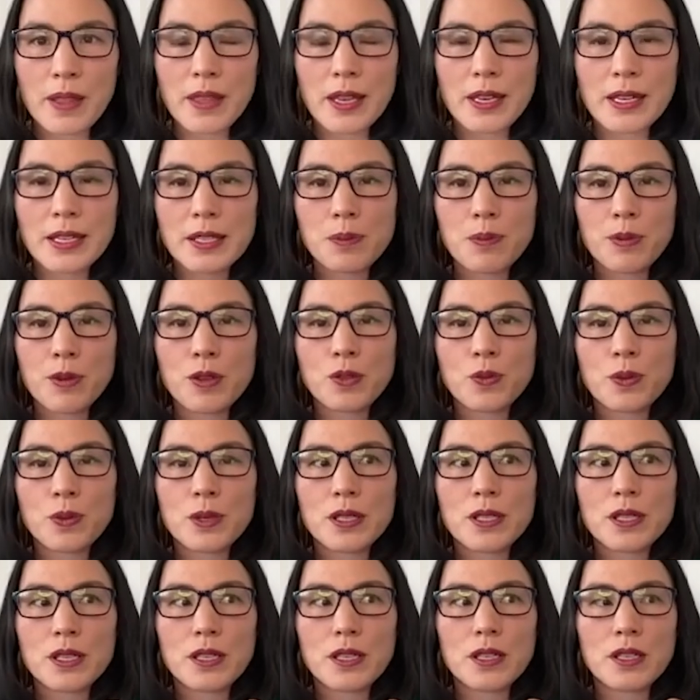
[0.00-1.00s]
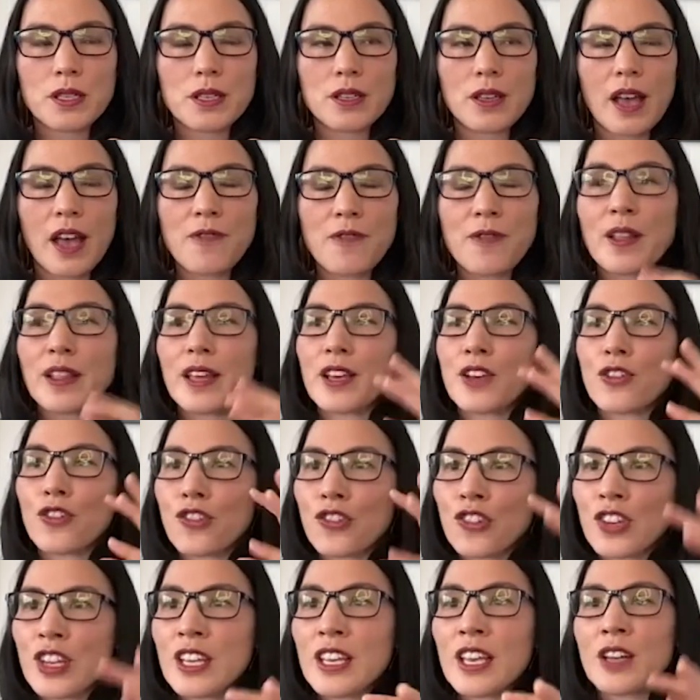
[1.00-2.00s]
that experience was I felt like
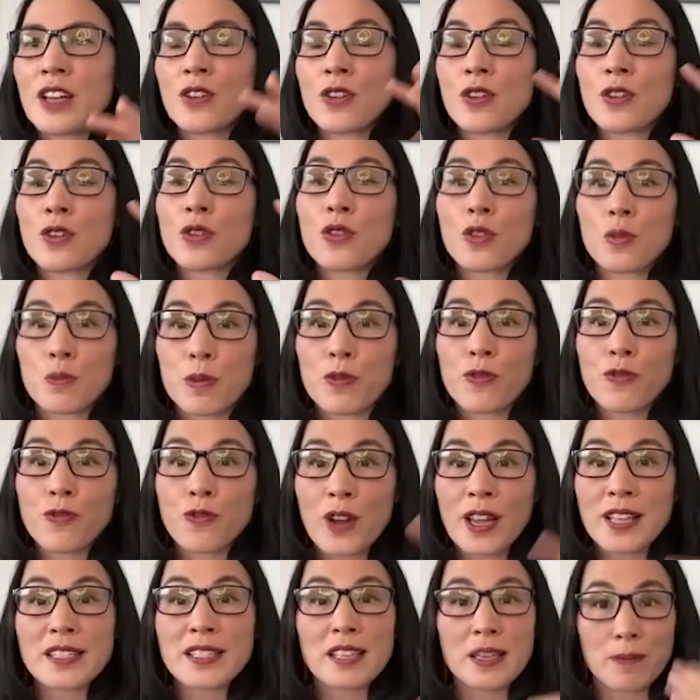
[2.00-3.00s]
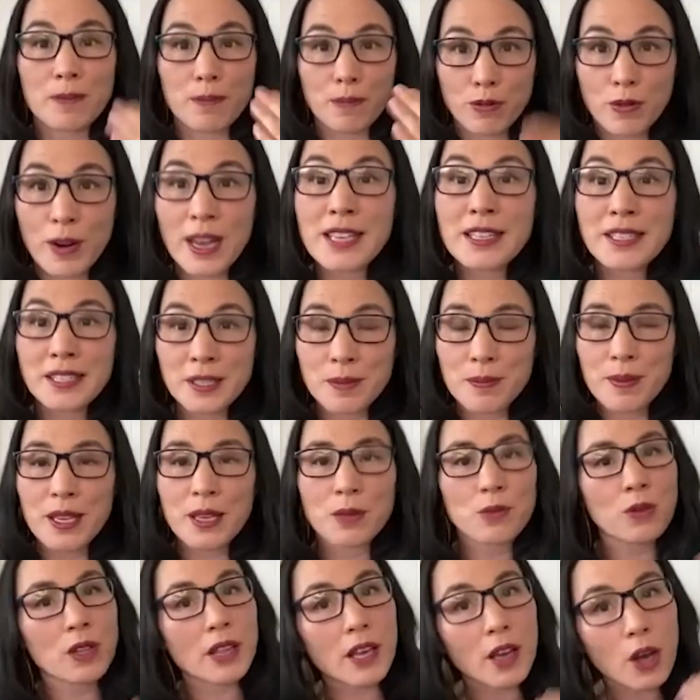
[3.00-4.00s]
she and her group of friends embraced me
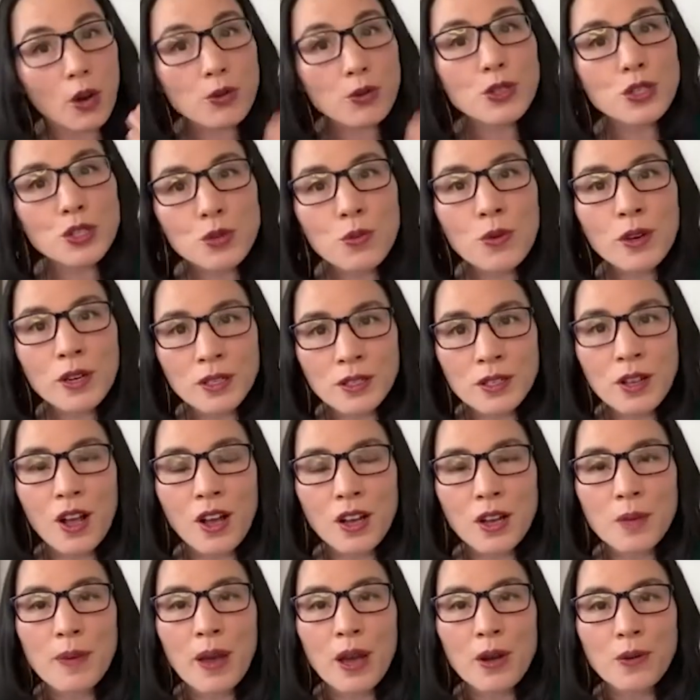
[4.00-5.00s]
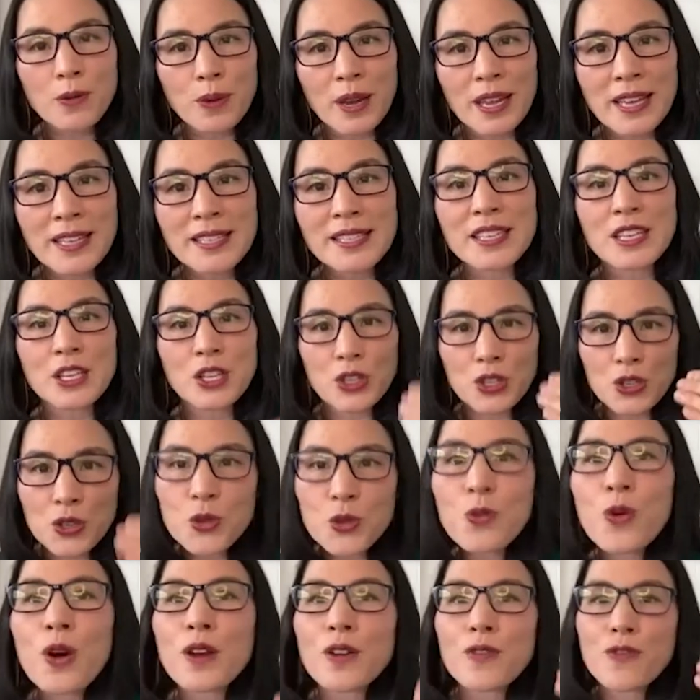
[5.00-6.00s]
and were like, oh, do you want to talk about race? Like,
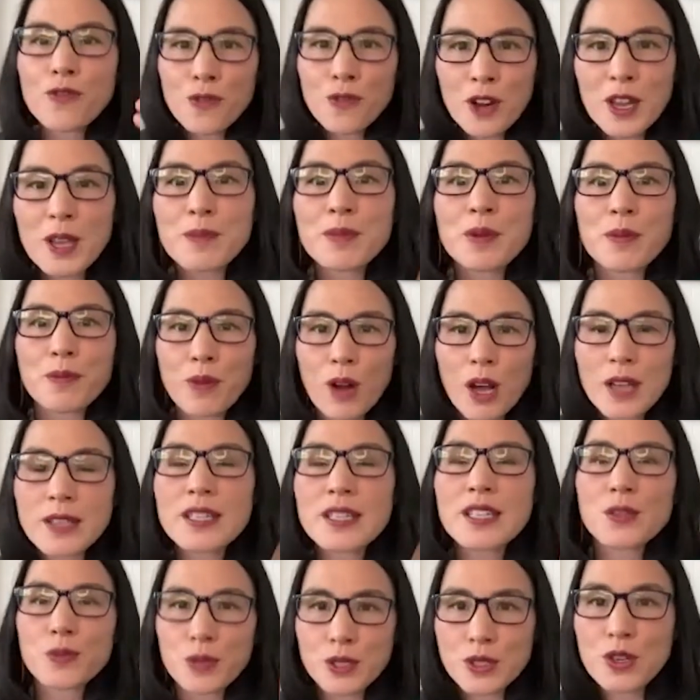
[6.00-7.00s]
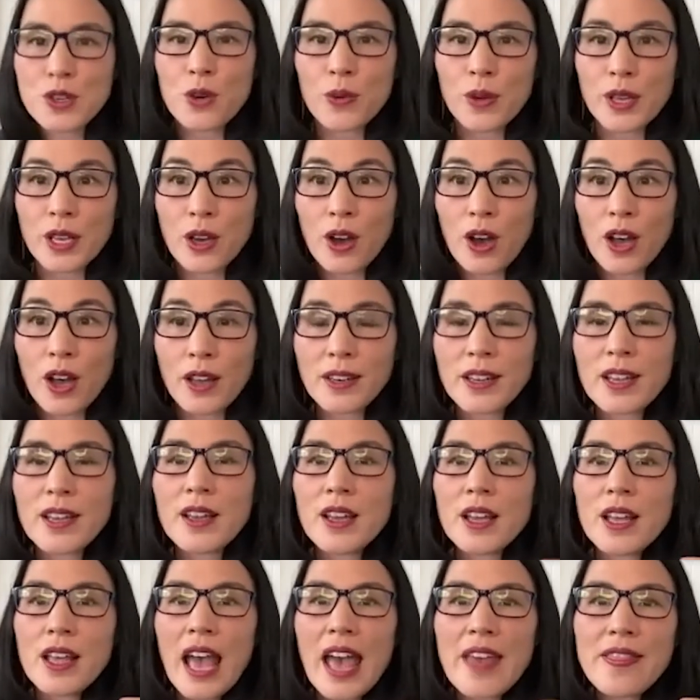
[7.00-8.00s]
you want a frame to process what's going on?
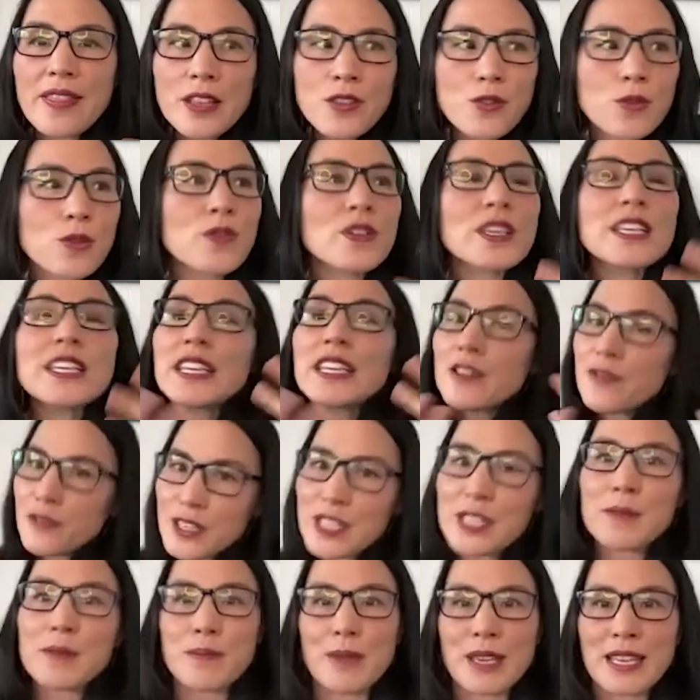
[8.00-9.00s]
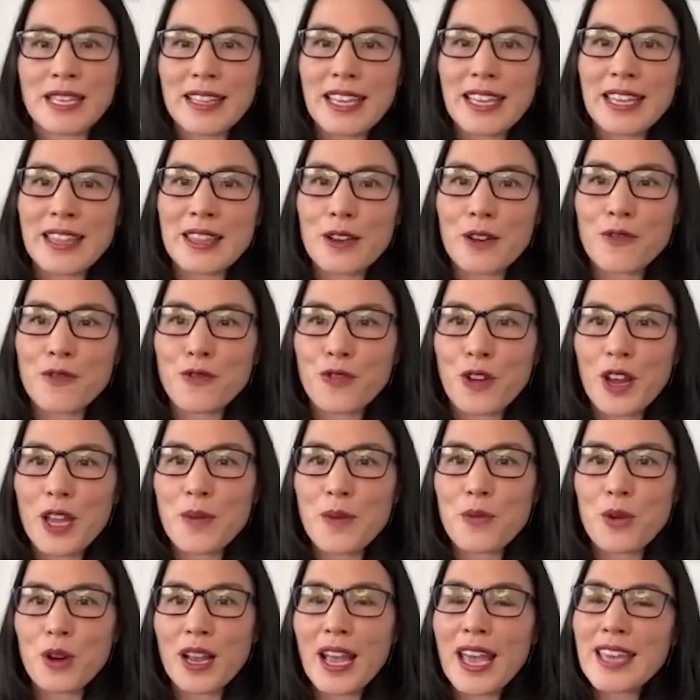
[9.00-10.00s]
And they sort of gifted me like their
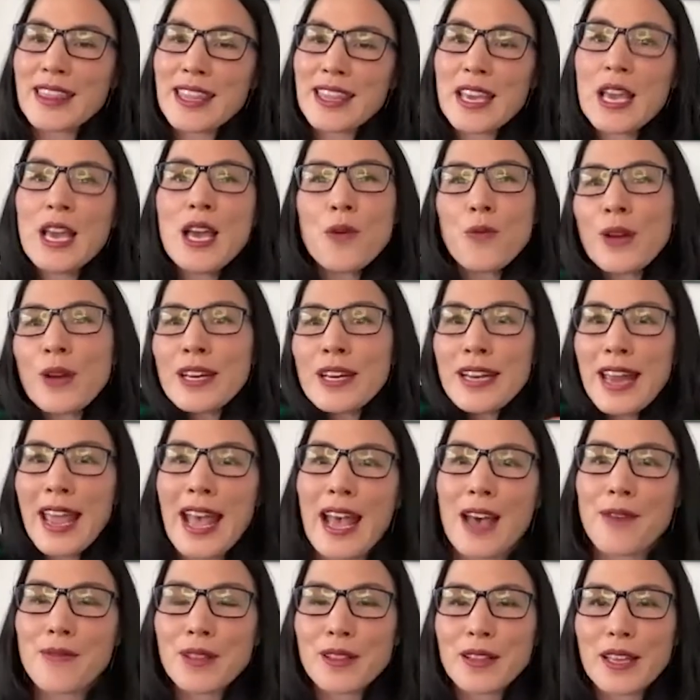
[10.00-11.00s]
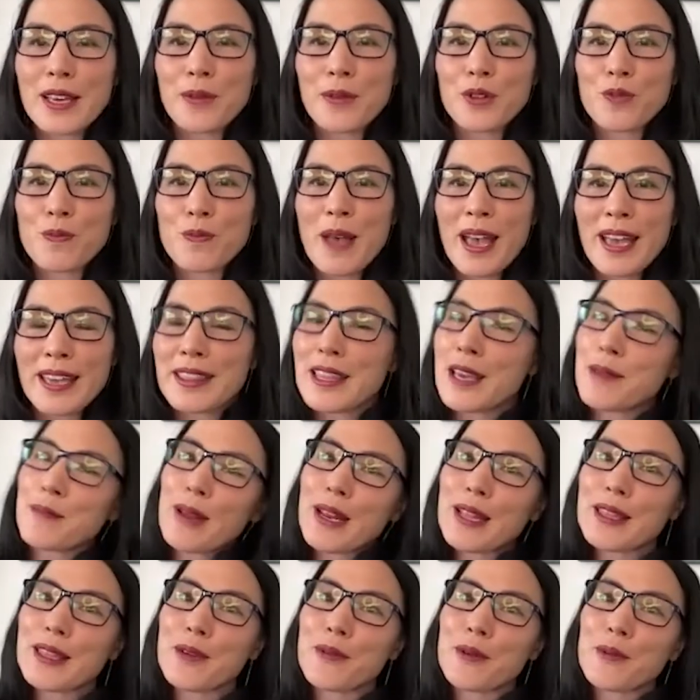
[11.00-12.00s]
framework. I think we didn't have the language back then,
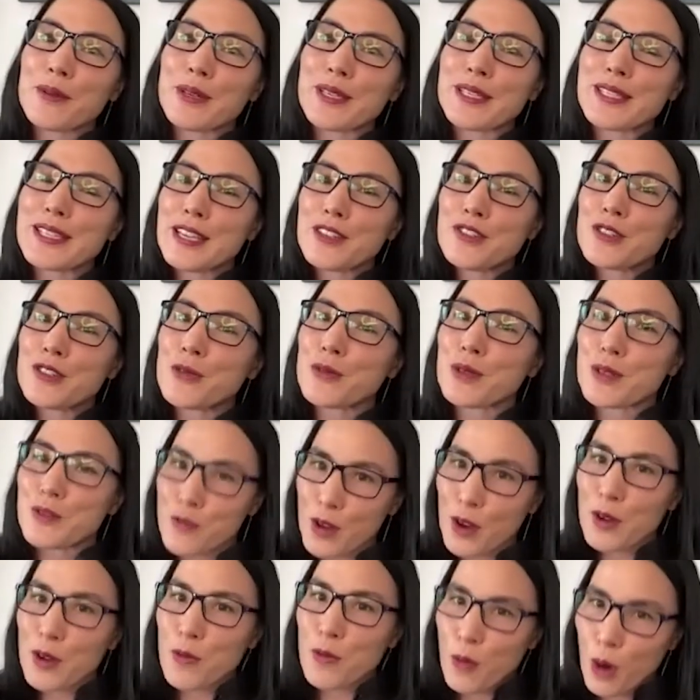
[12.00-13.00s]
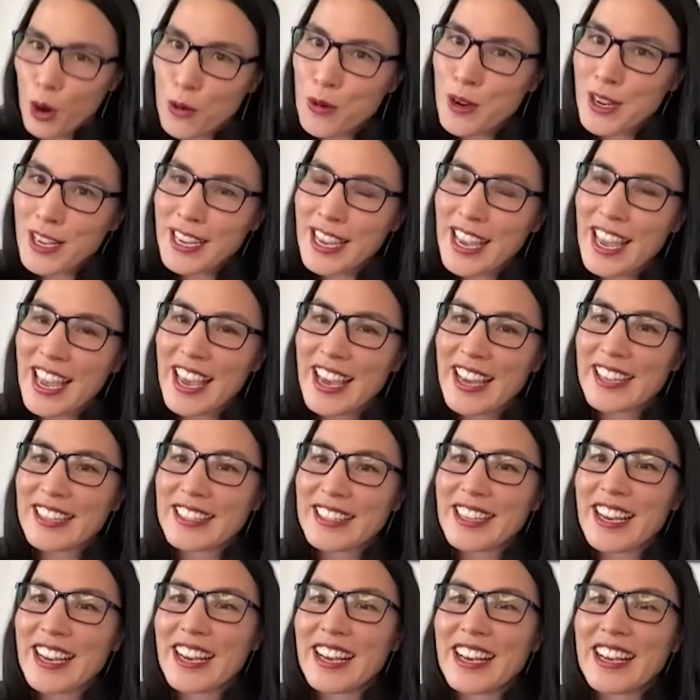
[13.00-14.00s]
but I think we would have said she was very woke
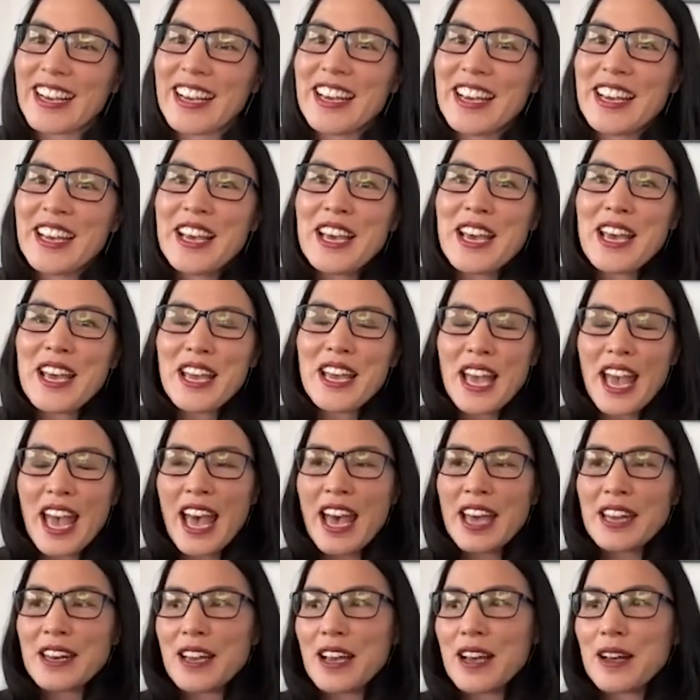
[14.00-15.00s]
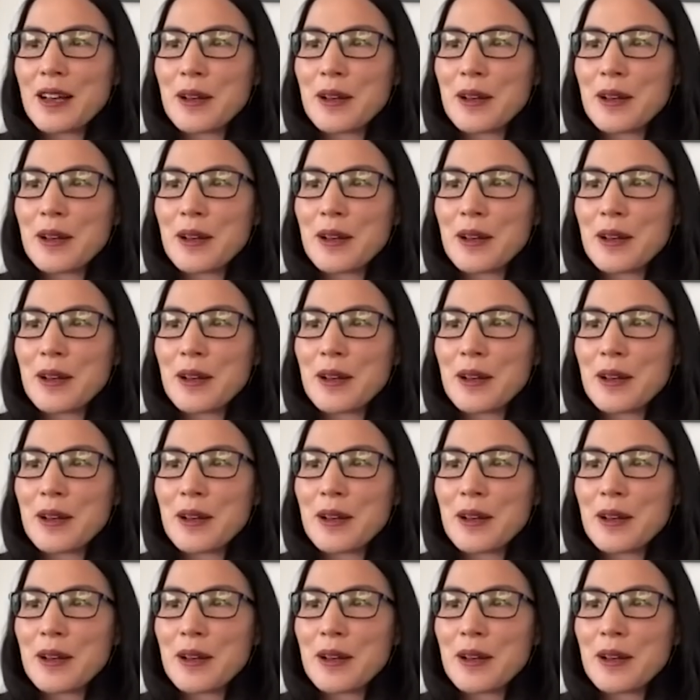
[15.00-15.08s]
and had